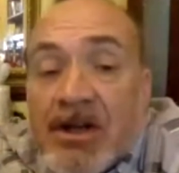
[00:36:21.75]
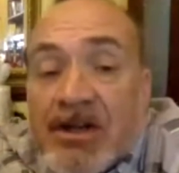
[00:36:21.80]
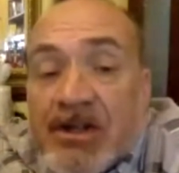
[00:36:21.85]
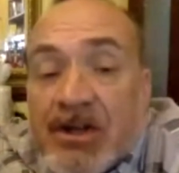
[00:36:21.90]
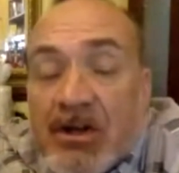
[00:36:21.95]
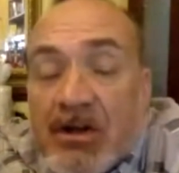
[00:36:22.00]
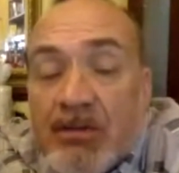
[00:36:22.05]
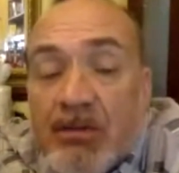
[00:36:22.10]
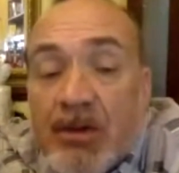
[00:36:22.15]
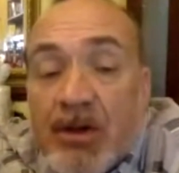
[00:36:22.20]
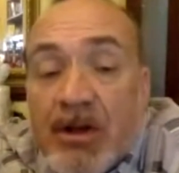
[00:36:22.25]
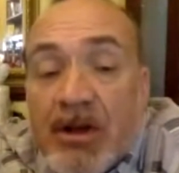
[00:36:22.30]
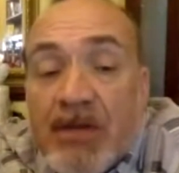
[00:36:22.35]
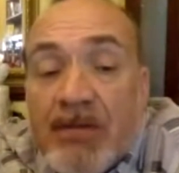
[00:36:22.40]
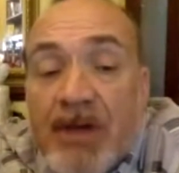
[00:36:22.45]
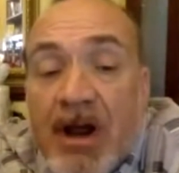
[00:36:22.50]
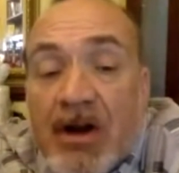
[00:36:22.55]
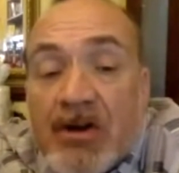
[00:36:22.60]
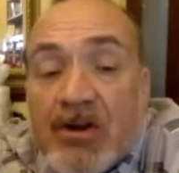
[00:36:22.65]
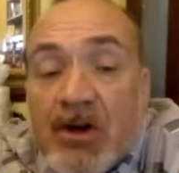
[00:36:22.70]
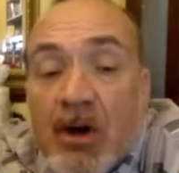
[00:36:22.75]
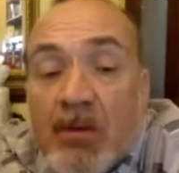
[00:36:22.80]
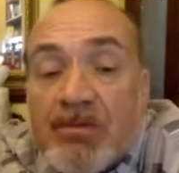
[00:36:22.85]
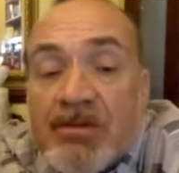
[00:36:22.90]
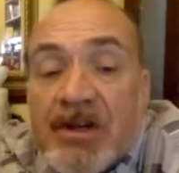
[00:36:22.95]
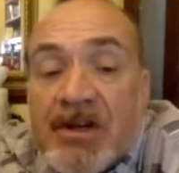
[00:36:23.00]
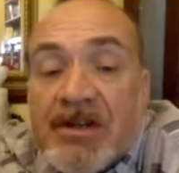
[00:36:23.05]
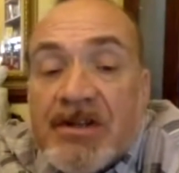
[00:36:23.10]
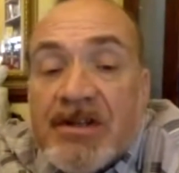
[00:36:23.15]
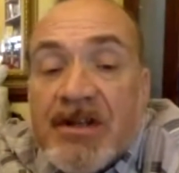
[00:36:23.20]
So what a comparator
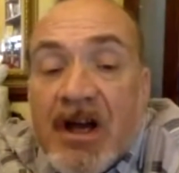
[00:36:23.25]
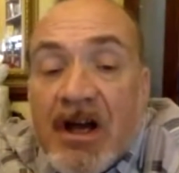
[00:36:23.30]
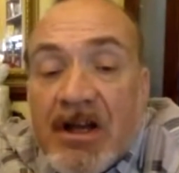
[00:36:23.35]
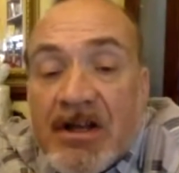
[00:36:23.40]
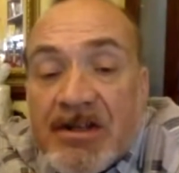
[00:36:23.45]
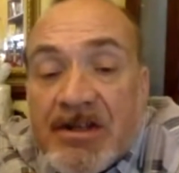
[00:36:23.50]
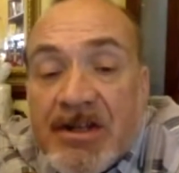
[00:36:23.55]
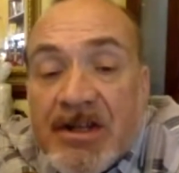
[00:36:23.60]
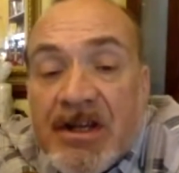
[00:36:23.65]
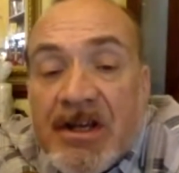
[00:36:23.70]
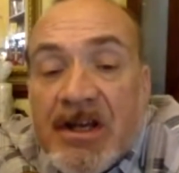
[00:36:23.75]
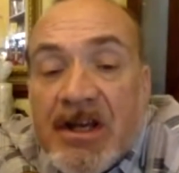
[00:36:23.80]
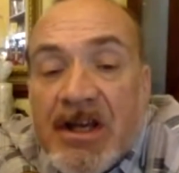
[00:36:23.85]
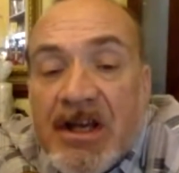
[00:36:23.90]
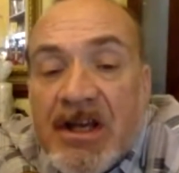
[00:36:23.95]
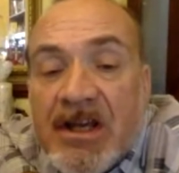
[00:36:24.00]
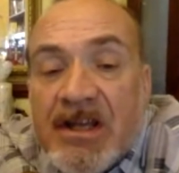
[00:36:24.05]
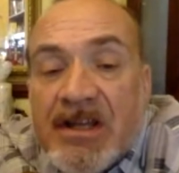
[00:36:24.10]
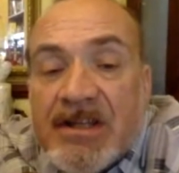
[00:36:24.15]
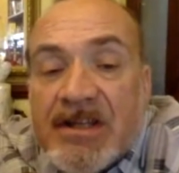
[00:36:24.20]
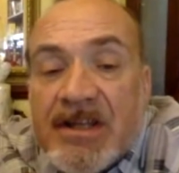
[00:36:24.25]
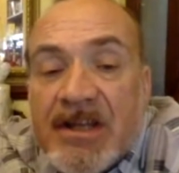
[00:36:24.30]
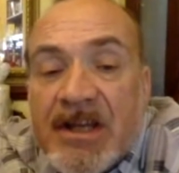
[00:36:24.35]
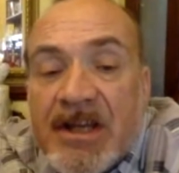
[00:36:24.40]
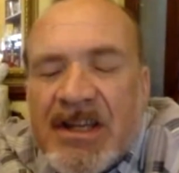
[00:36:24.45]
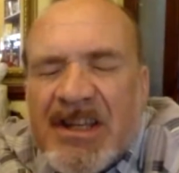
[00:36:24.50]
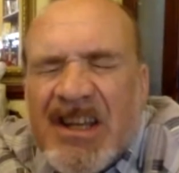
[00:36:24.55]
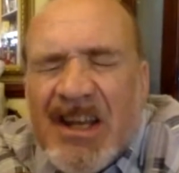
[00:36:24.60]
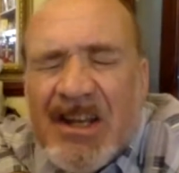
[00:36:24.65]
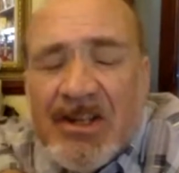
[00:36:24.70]
object does is
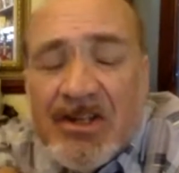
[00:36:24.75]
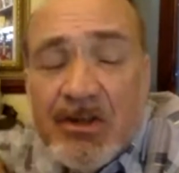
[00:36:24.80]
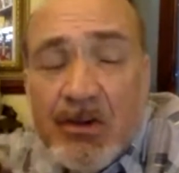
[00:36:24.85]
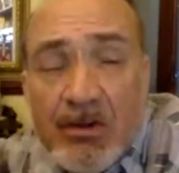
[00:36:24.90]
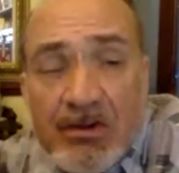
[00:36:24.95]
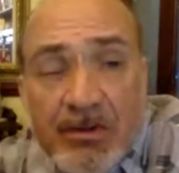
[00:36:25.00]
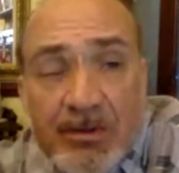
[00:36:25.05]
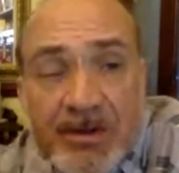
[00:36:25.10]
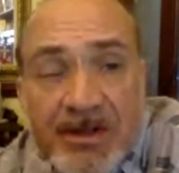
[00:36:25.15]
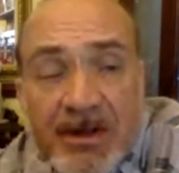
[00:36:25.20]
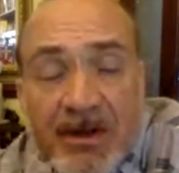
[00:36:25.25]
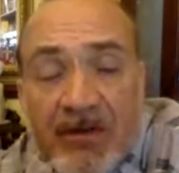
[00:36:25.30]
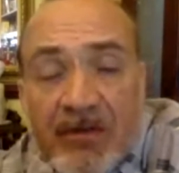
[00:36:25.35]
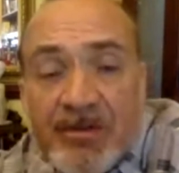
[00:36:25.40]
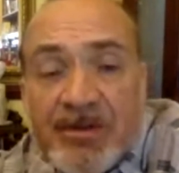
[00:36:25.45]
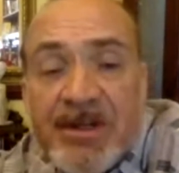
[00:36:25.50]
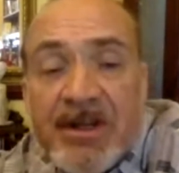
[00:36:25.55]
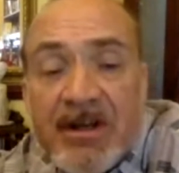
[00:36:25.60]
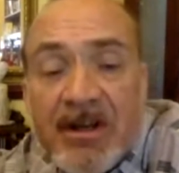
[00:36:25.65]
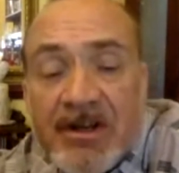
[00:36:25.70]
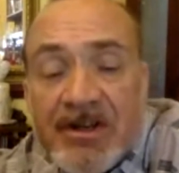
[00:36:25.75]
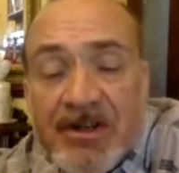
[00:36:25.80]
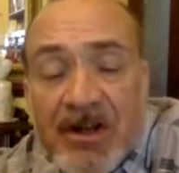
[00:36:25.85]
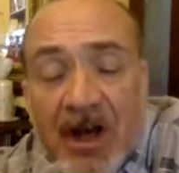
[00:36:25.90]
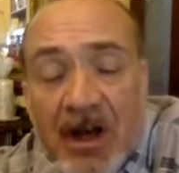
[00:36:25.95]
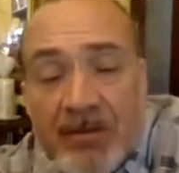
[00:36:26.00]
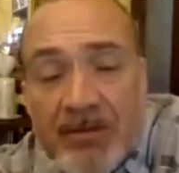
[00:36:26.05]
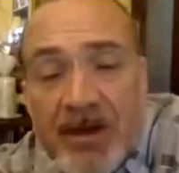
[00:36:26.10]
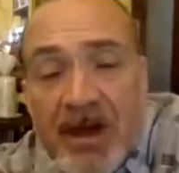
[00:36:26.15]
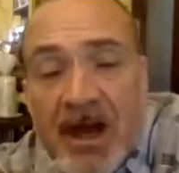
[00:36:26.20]
it takes two of a particular
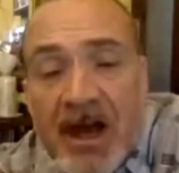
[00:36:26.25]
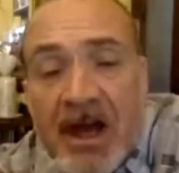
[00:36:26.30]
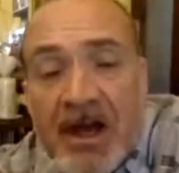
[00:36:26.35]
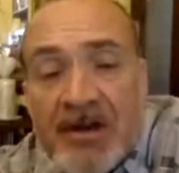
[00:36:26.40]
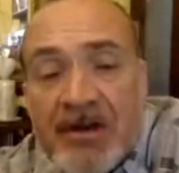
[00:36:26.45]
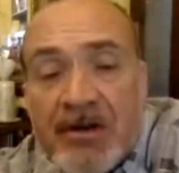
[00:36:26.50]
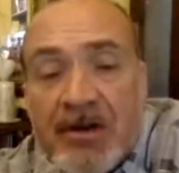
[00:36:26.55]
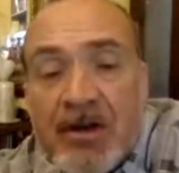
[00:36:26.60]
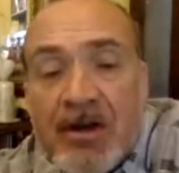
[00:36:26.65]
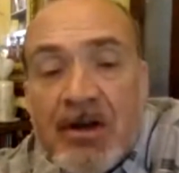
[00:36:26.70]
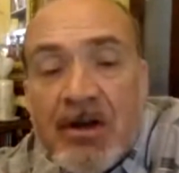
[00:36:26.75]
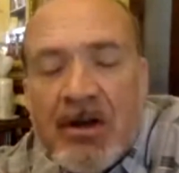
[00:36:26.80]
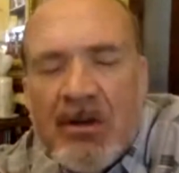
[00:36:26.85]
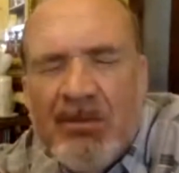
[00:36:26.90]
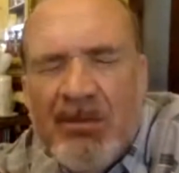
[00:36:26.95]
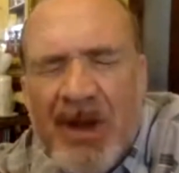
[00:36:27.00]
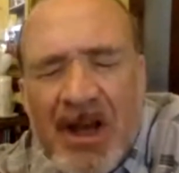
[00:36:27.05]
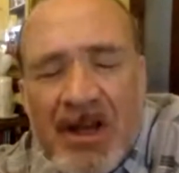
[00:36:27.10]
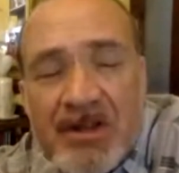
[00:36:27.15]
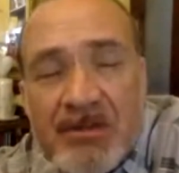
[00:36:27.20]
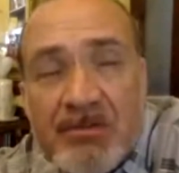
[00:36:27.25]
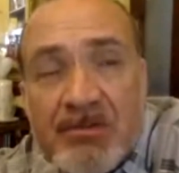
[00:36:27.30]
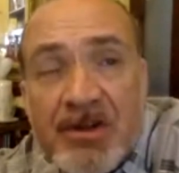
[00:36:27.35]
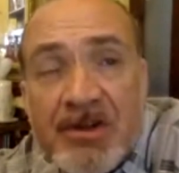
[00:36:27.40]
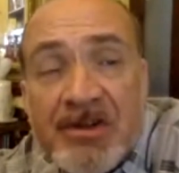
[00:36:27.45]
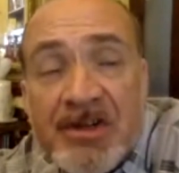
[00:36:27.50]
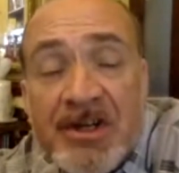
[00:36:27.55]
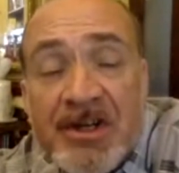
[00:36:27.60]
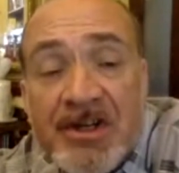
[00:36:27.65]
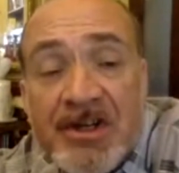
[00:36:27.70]
type and compares them in
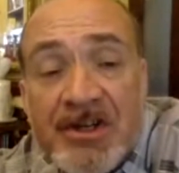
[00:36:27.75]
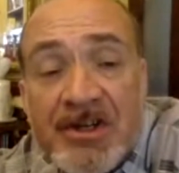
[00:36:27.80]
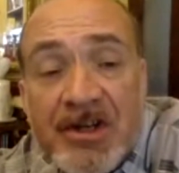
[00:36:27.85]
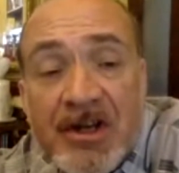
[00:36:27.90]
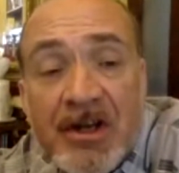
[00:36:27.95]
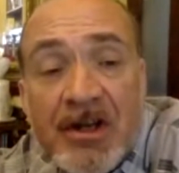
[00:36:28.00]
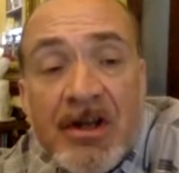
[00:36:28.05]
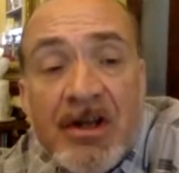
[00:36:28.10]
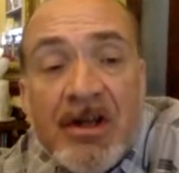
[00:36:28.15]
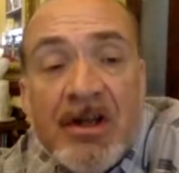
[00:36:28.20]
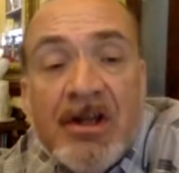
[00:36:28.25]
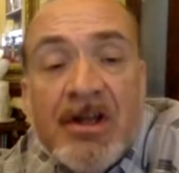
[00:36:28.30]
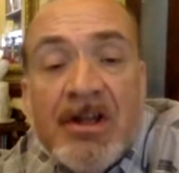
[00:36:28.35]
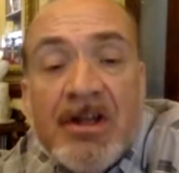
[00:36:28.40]
terms of integer.